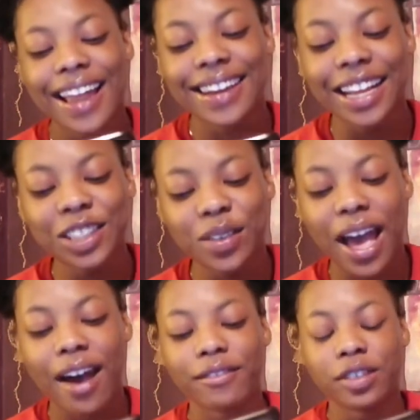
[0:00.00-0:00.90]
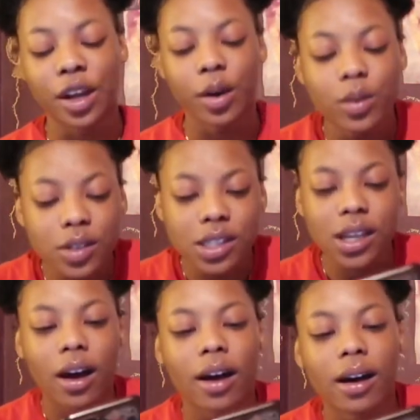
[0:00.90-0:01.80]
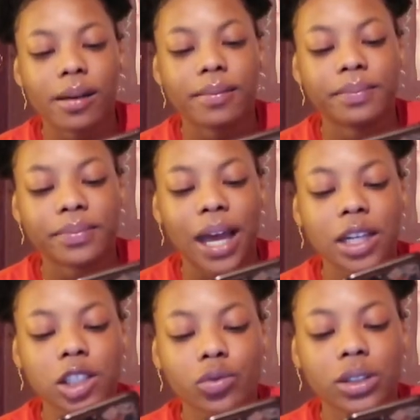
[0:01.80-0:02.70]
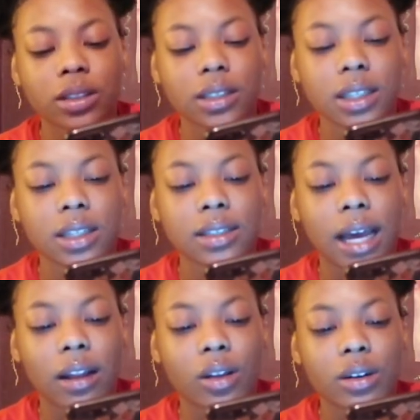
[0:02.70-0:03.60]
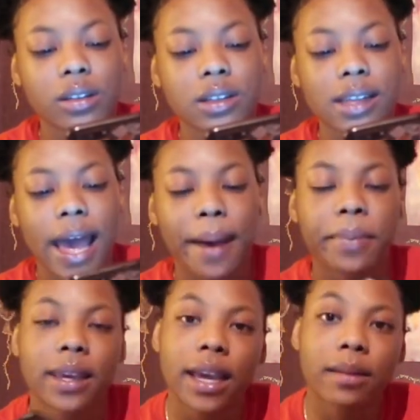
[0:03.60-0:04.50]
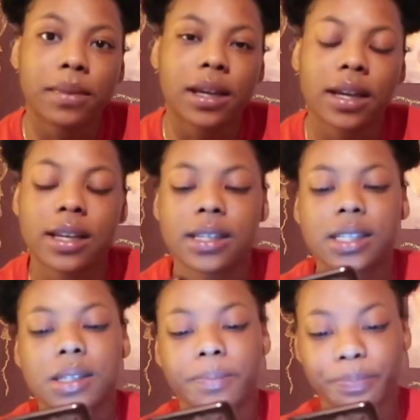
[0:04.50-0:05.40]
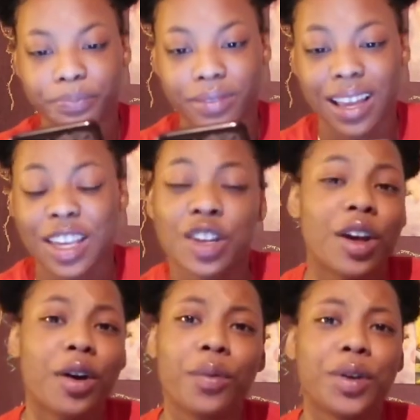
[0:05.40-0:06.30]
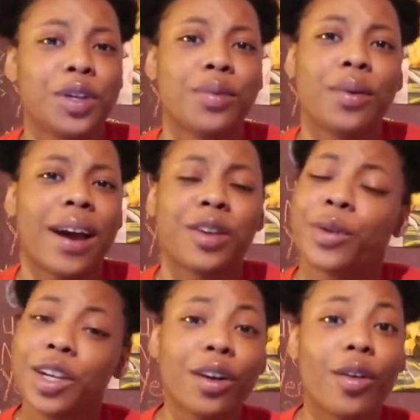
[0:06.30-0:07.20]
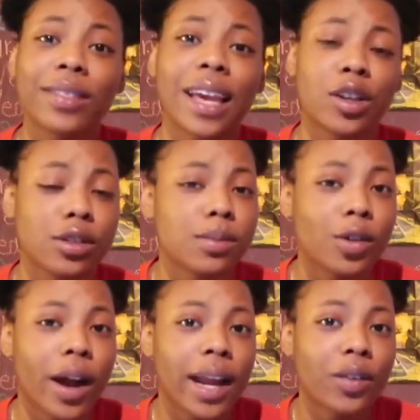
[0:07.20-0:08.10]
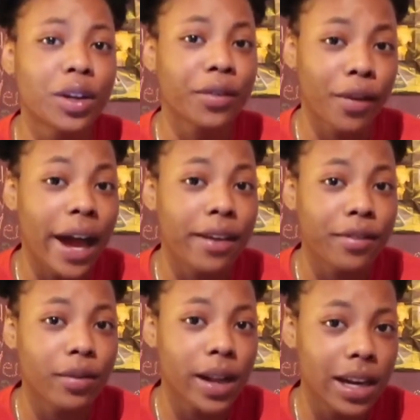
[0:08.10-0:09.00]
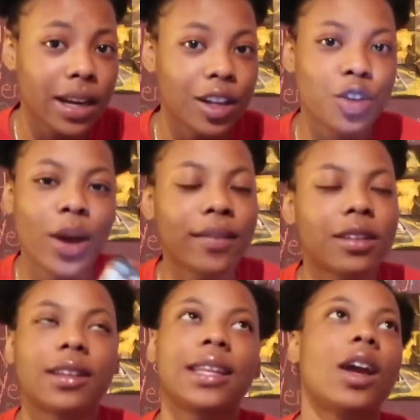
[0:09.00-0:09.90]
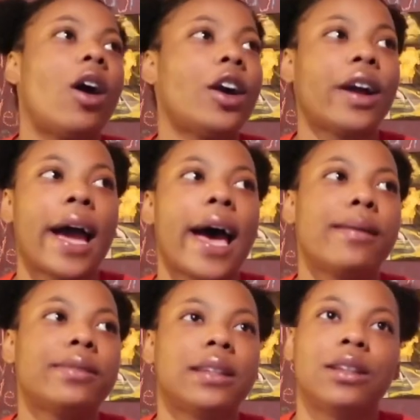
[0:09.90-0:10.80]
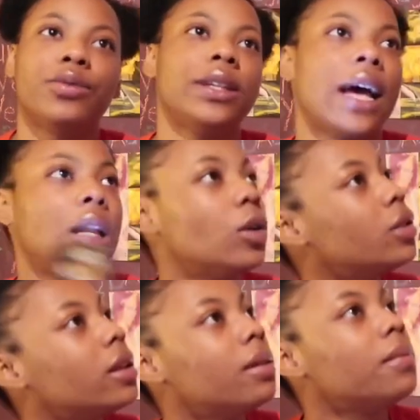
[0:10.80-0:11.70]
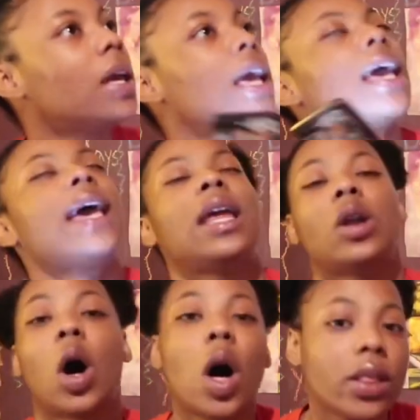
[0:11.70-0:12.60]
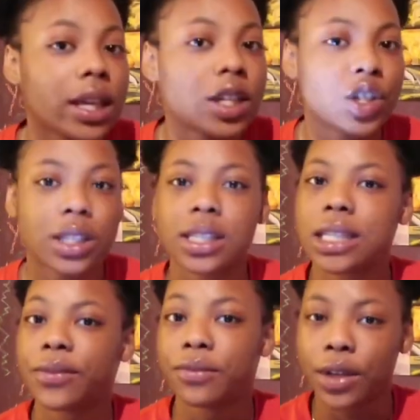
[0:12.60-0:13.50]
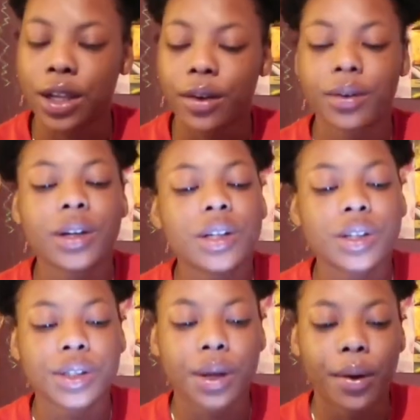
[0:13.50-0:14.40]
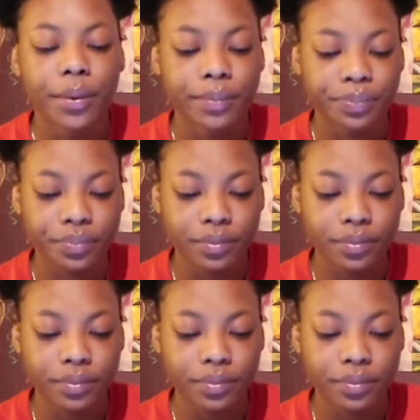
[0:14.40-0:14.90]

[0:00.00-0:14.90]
Next you have Dote. um, I just recently downloaded this app again because, you know, when you when you're on that YouTube grind on your iPhone editing, you have to delete all your apps and then re-download them and all of this just to save a video. So